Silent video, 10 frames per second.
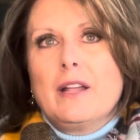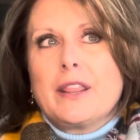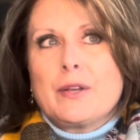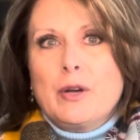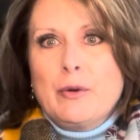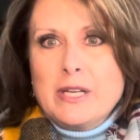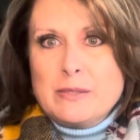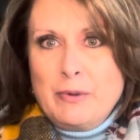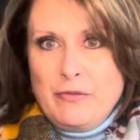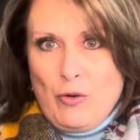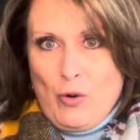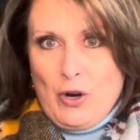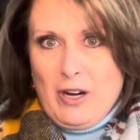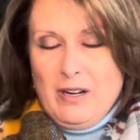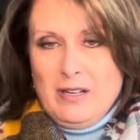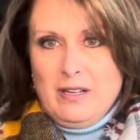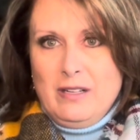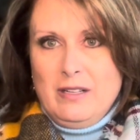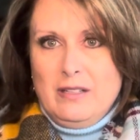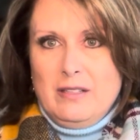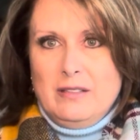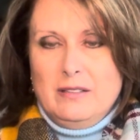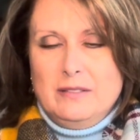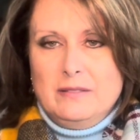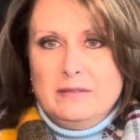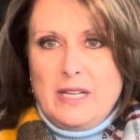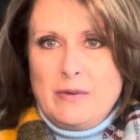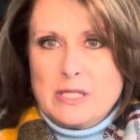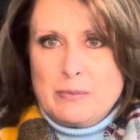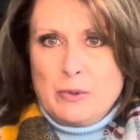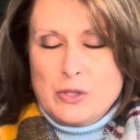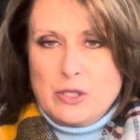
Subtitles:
3 weeks before I was supposed